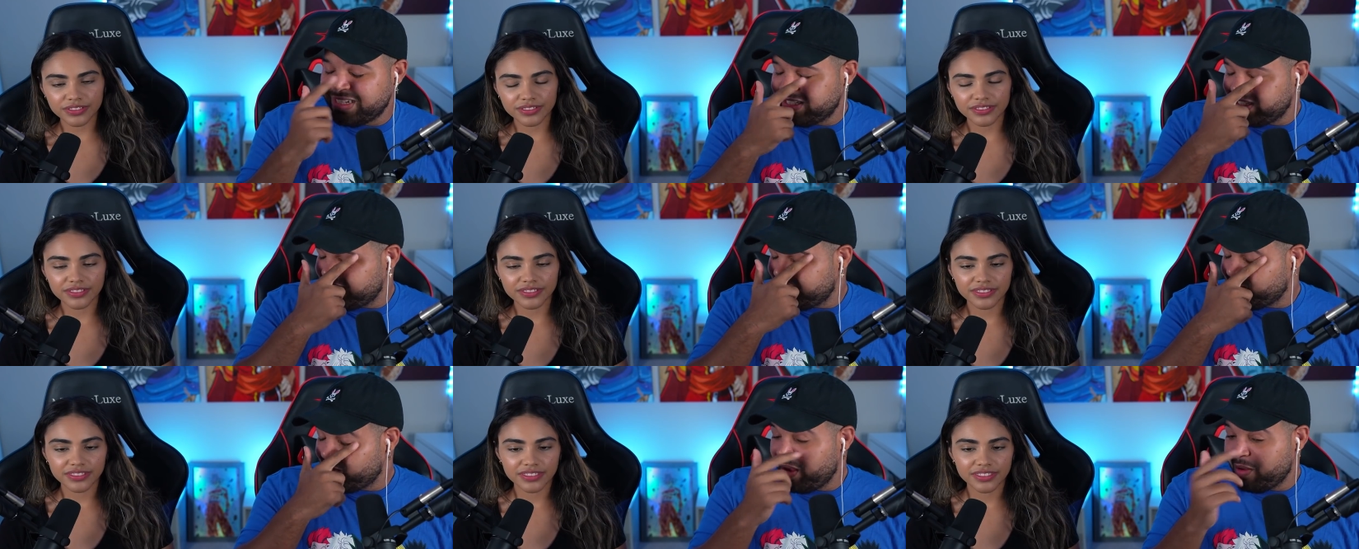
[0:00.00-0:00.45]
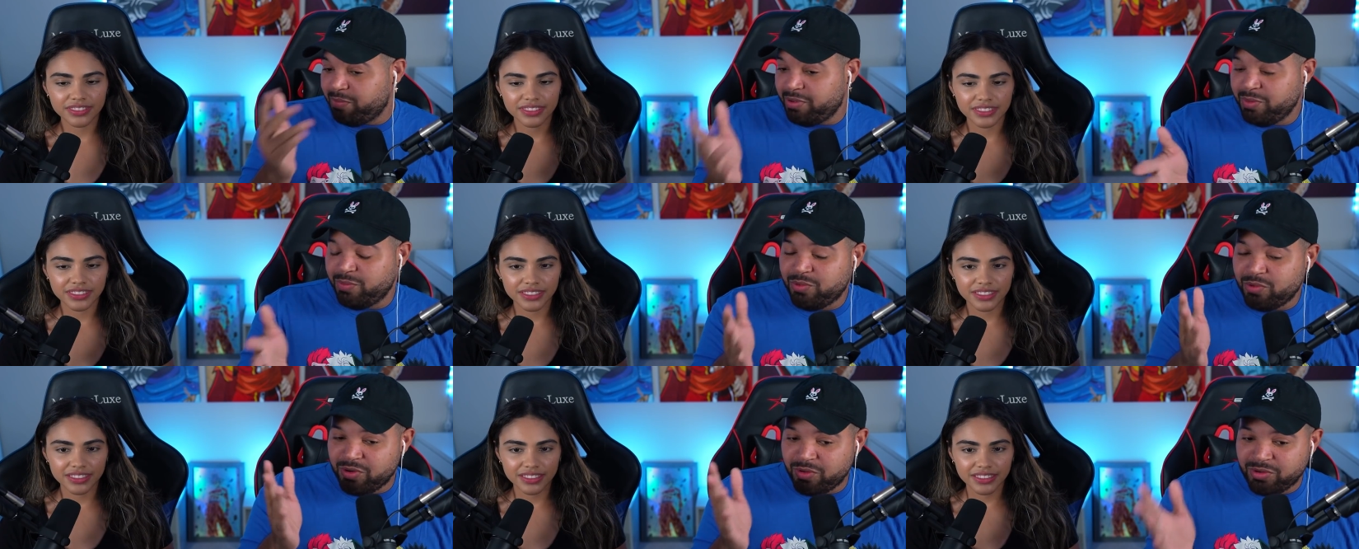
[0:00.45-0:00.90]
Speaker 1: this is why
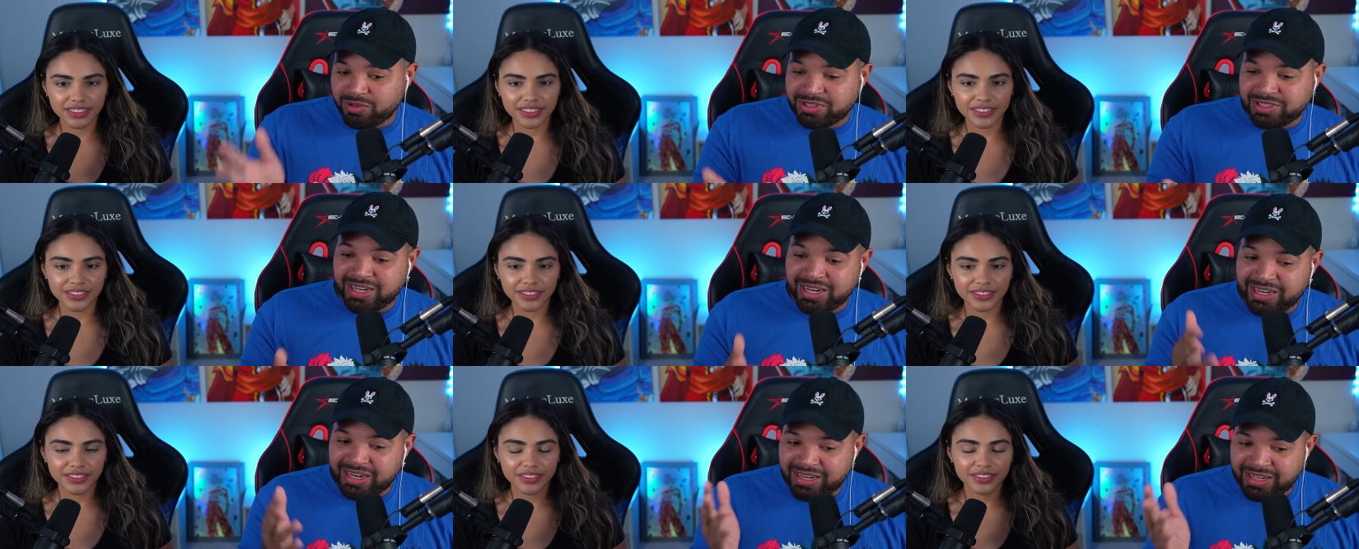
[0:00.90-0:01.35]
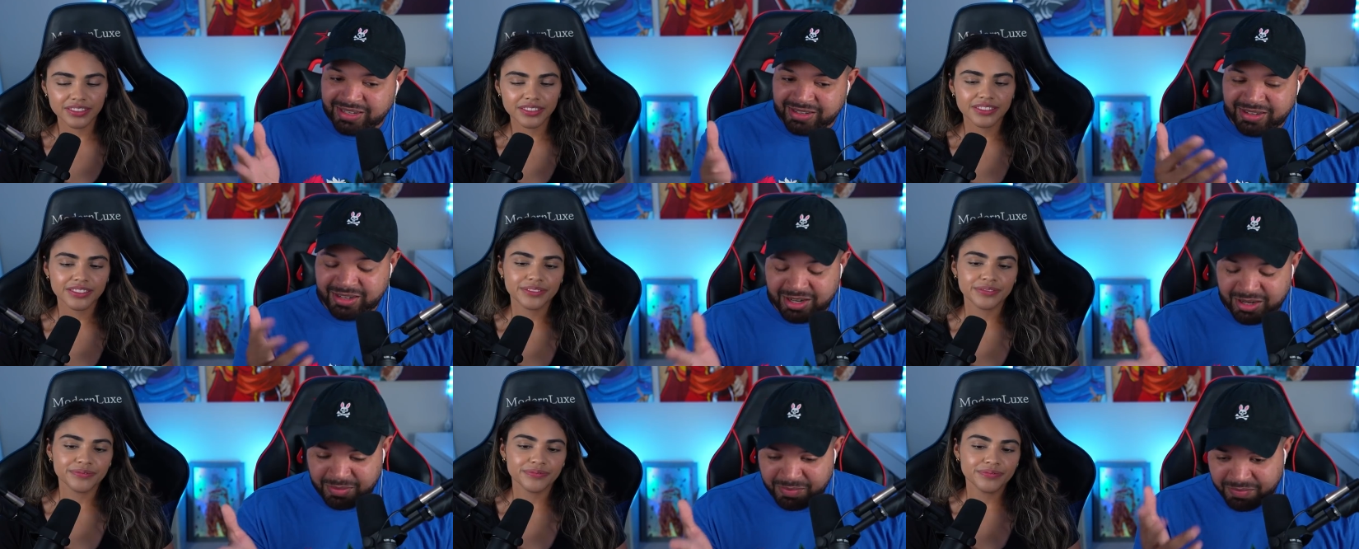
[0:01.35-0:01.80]
people were saying that
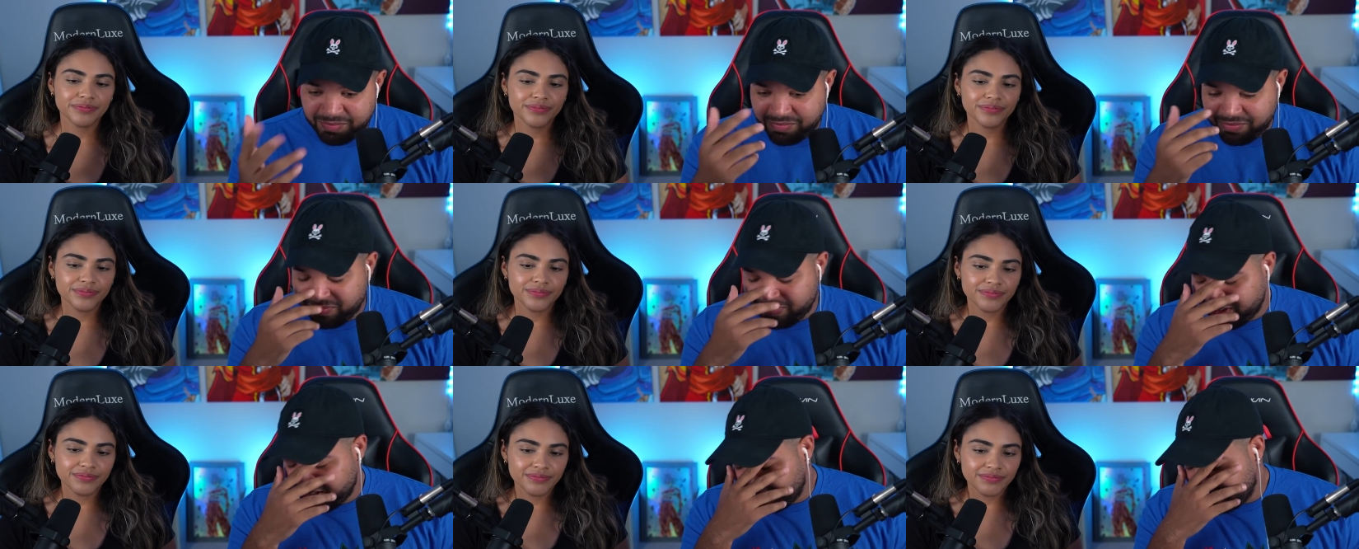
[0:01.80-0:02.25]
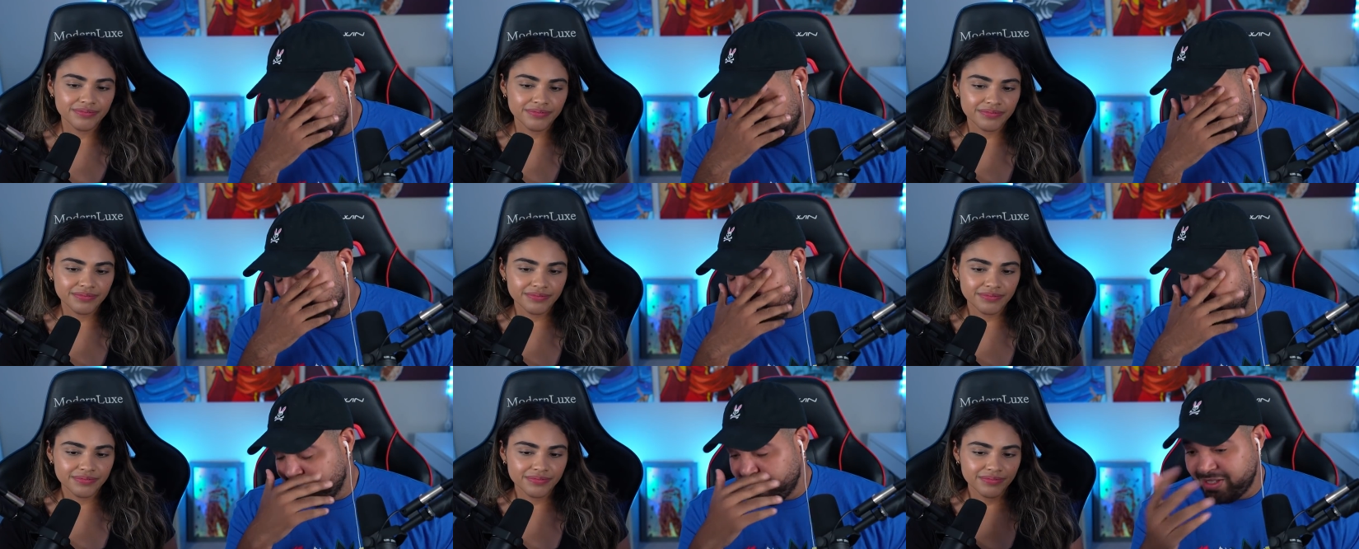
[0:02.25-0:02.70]
um this
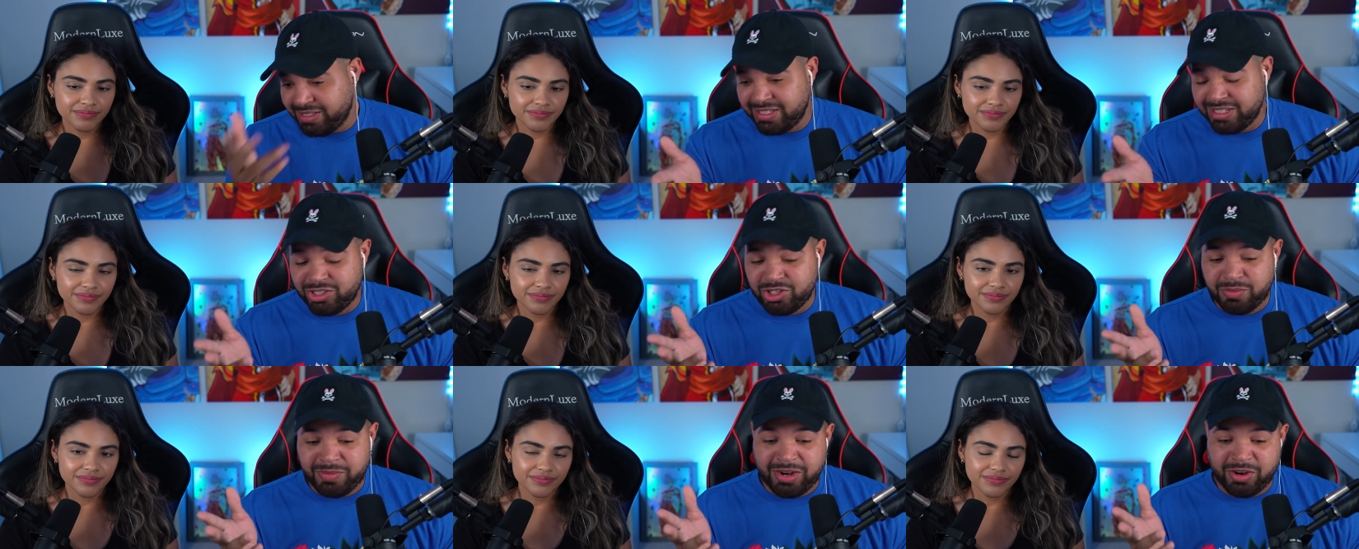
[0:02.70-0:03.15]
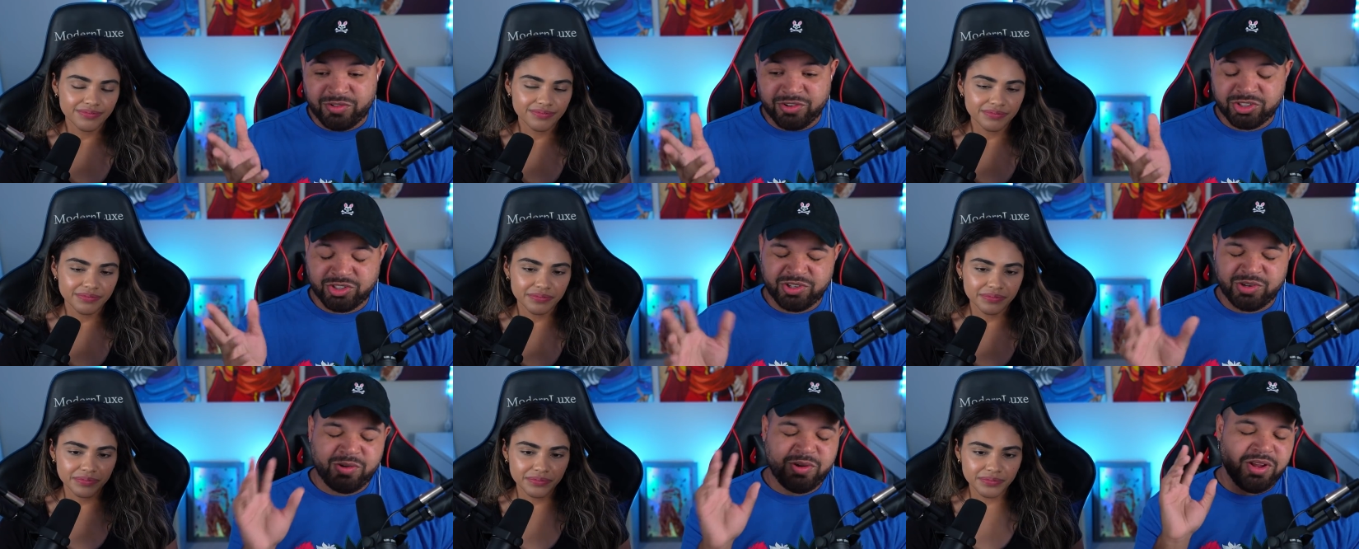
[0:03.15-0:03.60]
anime is being censored by
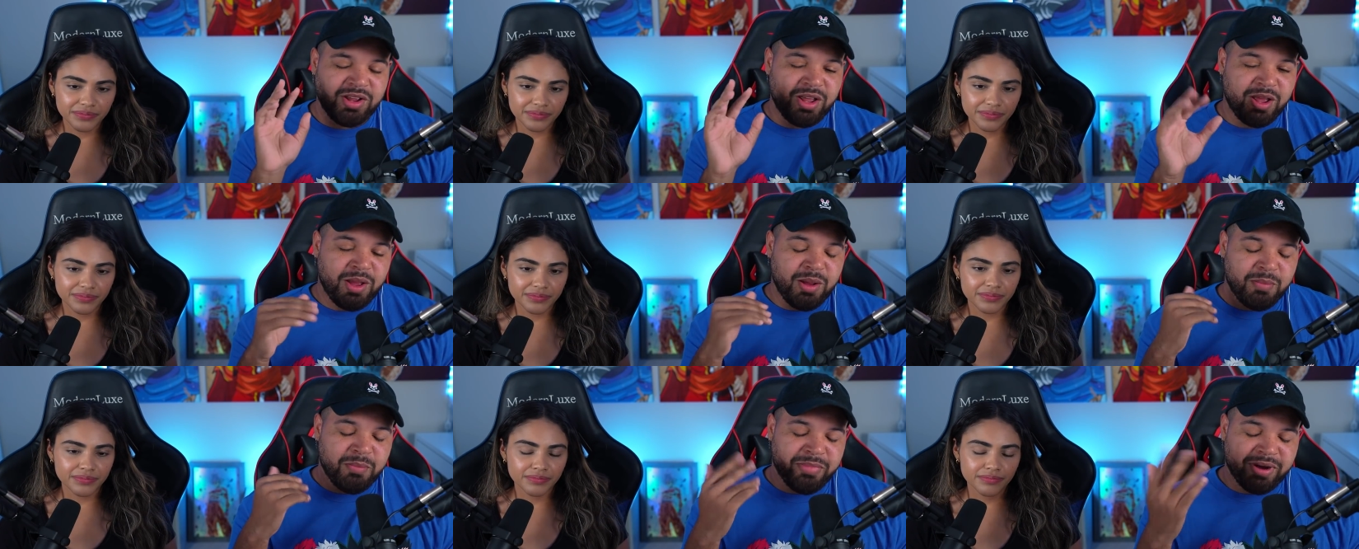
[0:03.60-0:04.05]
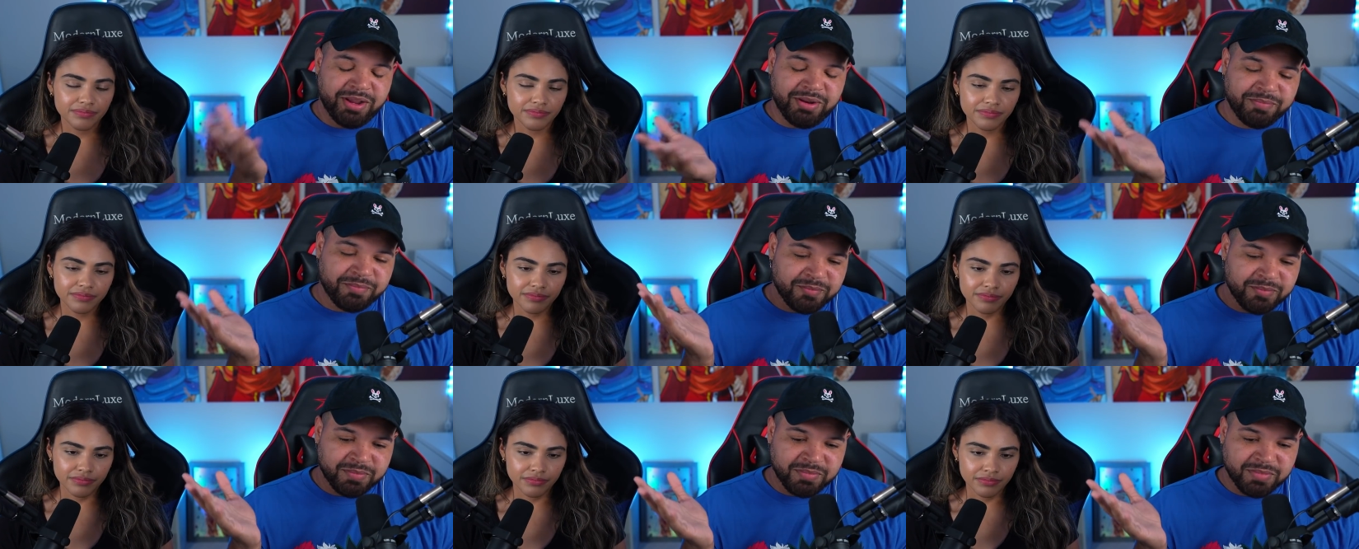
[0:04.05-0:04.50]
Crunchyroll,
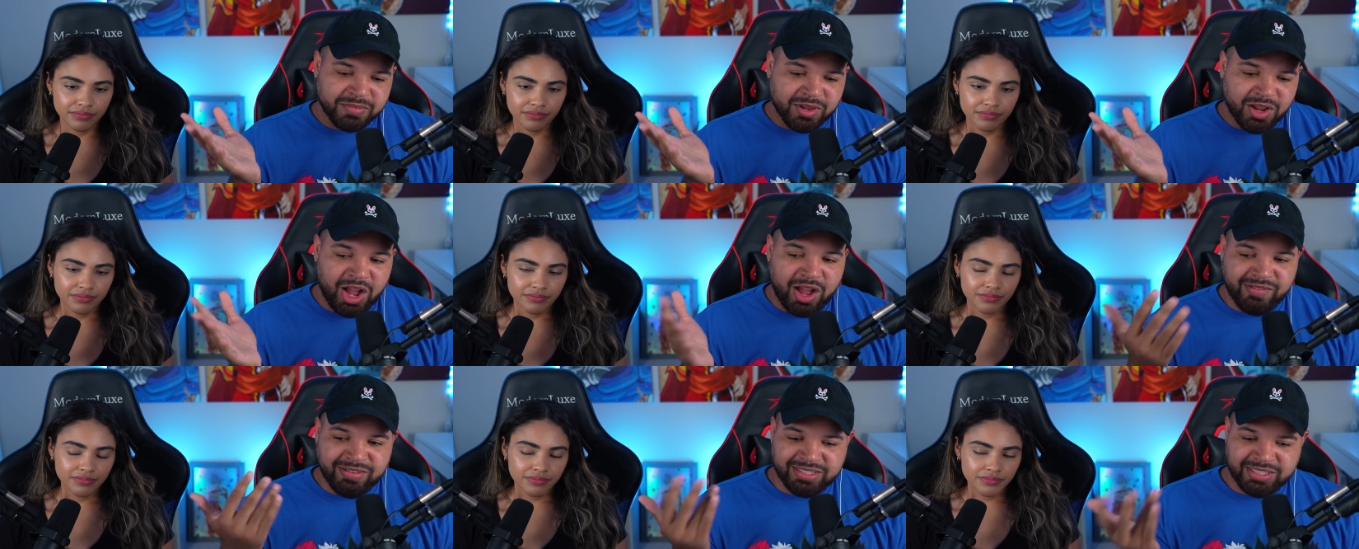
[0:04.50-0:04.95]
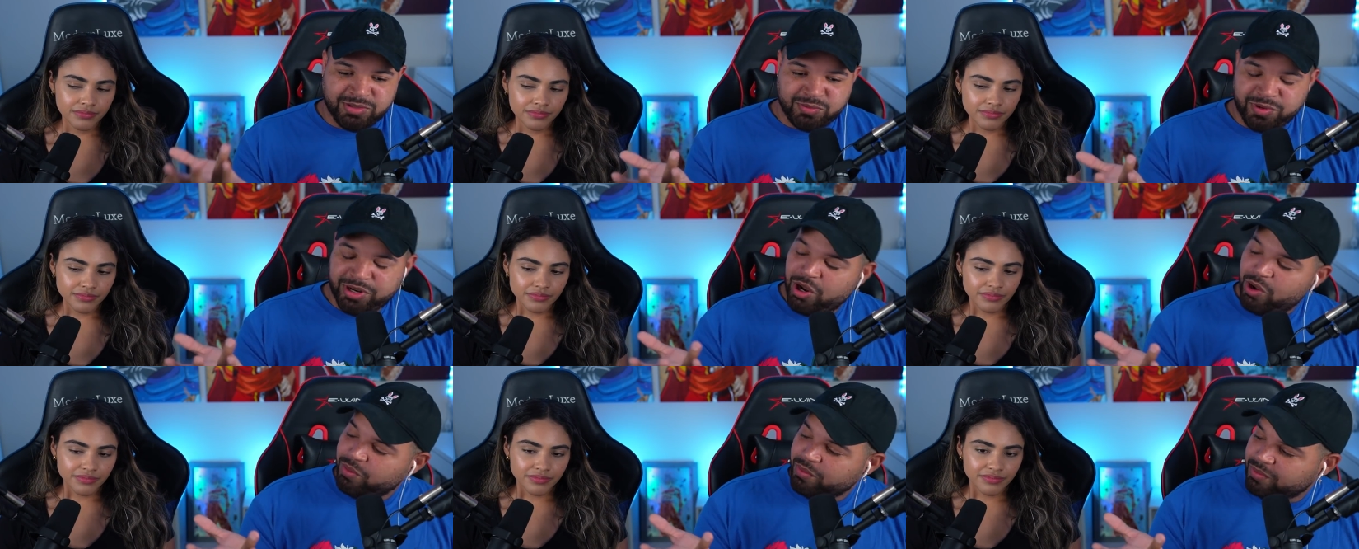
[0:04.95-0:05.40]
but obviously we
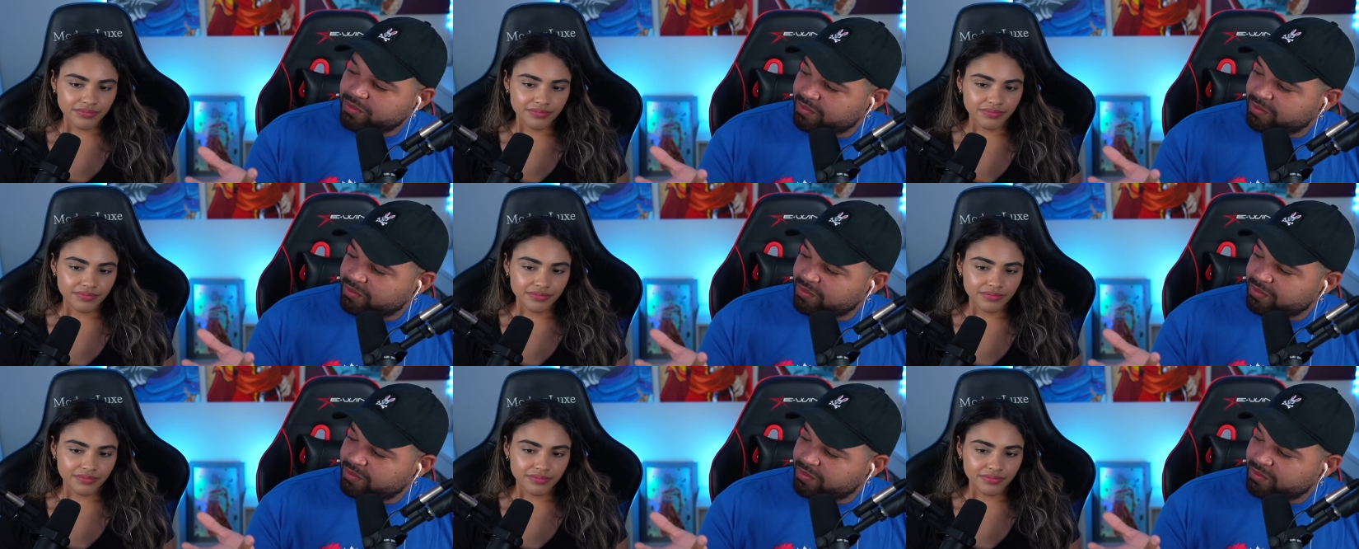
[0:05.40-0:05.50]
don't